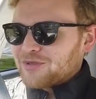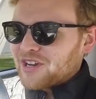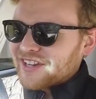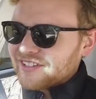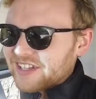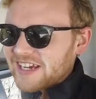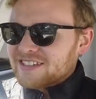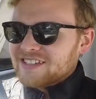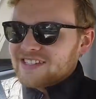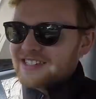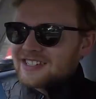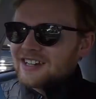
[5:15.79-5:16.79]
but I'd like
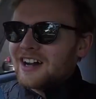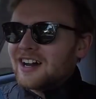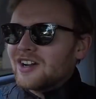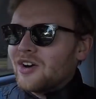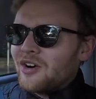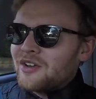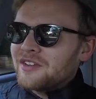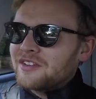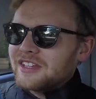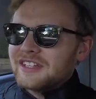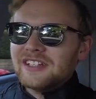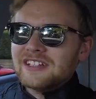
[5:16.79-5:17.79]
to start on
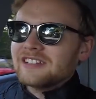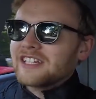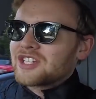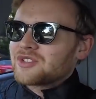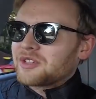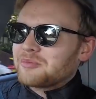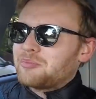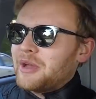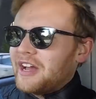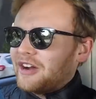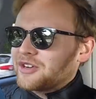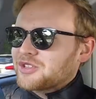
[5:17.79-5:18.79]
the electric
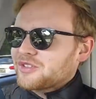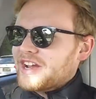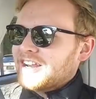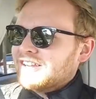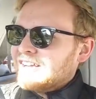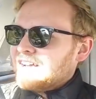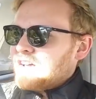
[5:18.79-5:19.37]
powertrain